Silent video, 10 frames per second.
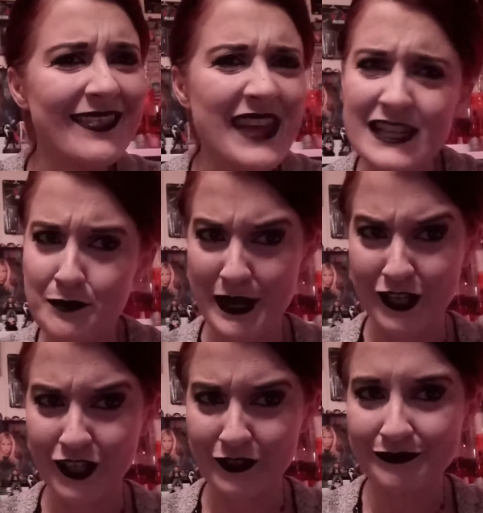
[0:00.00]
That's
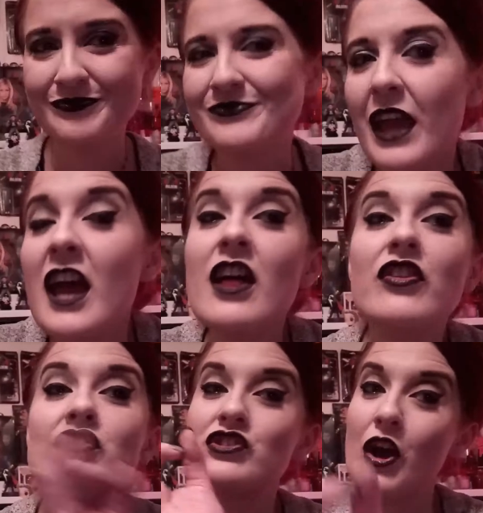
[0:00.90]
better.
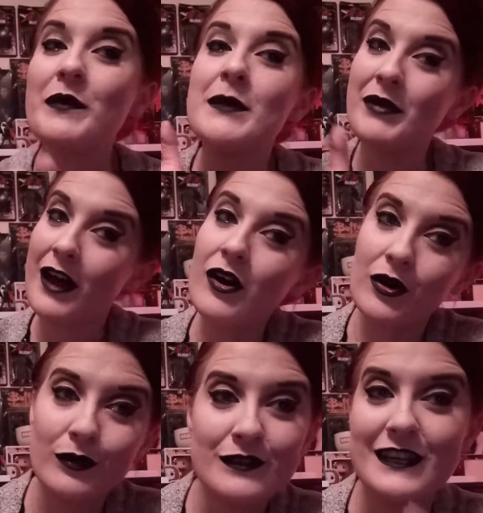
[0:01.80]
There's so many plot
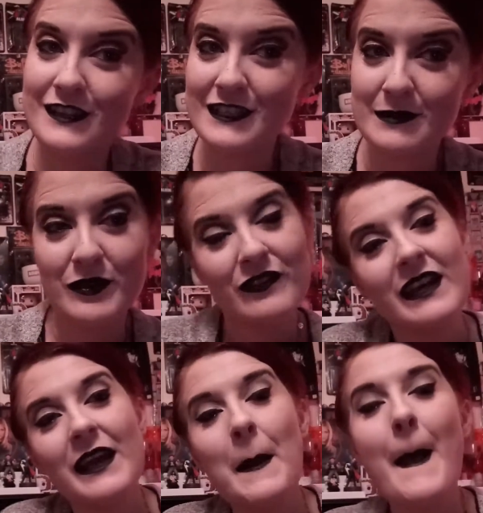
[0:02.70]
holes in this
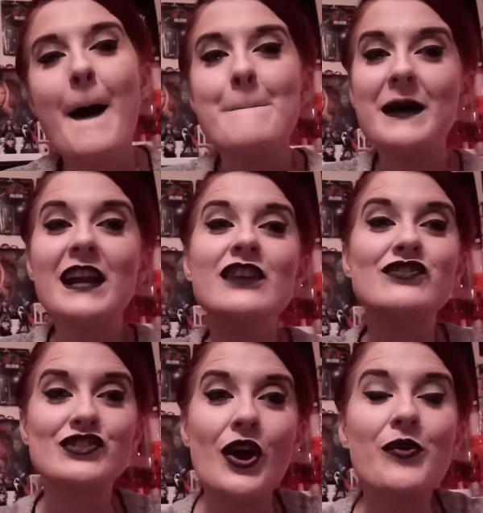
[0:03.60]
movie, but
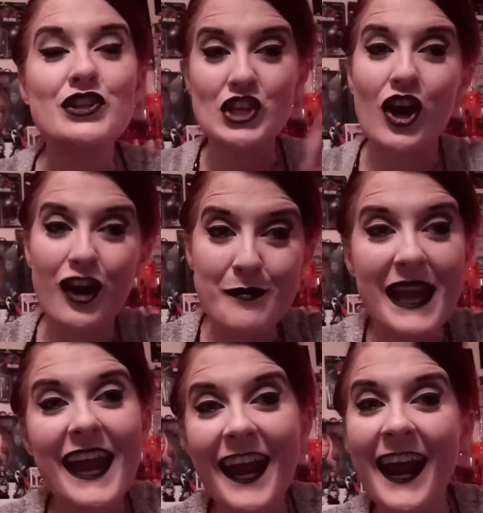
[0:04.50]
it's so
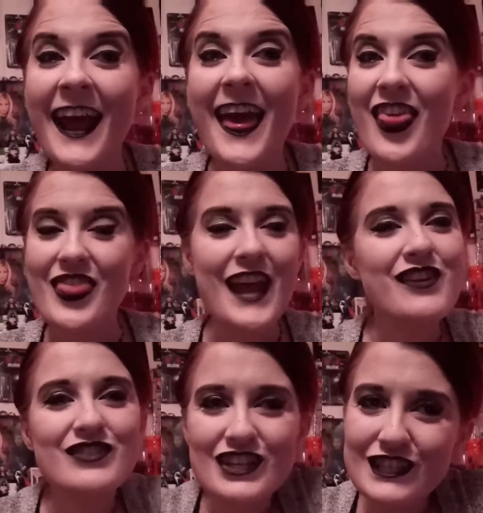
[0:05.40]
charming
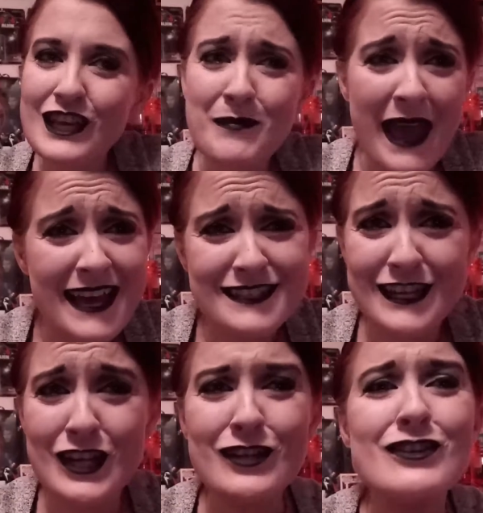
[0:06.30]
that you just look
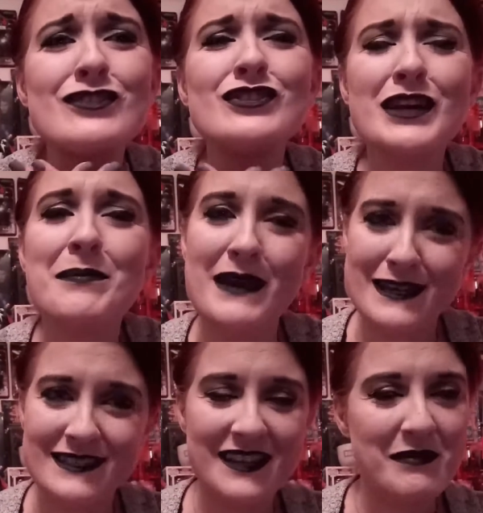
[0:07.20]
past it. You just look
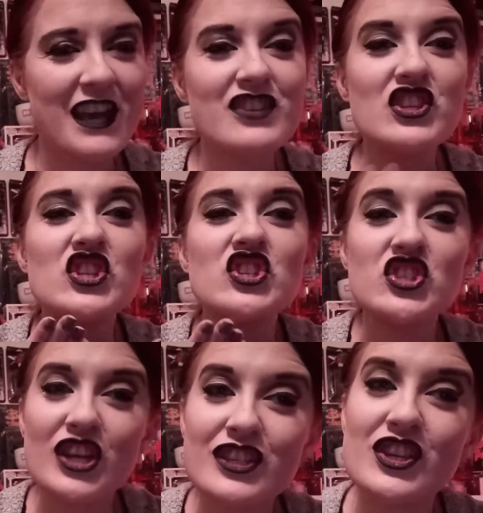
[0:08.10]
past it because it's
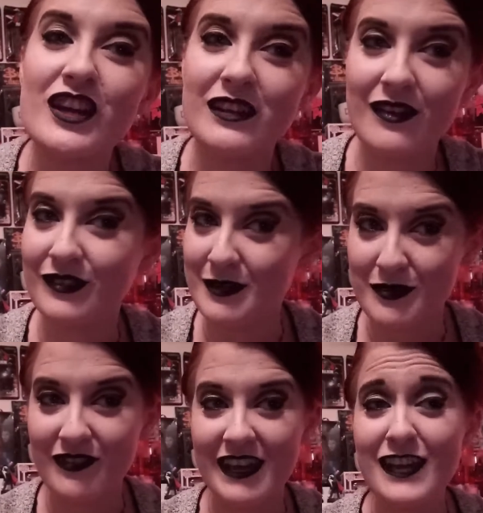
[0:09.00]
such a lovely
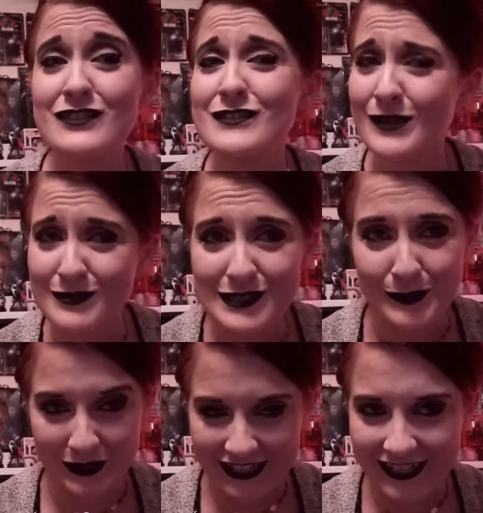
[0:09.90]
movie. It's so
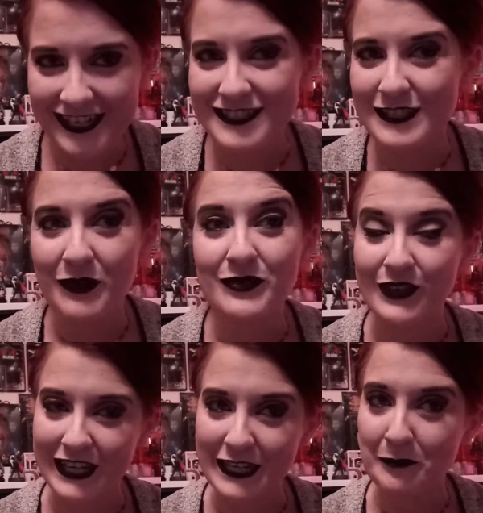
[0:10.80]
sweet. It's so
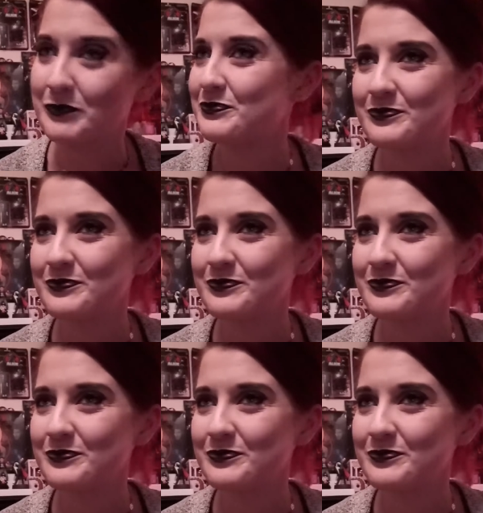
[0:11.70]
funny.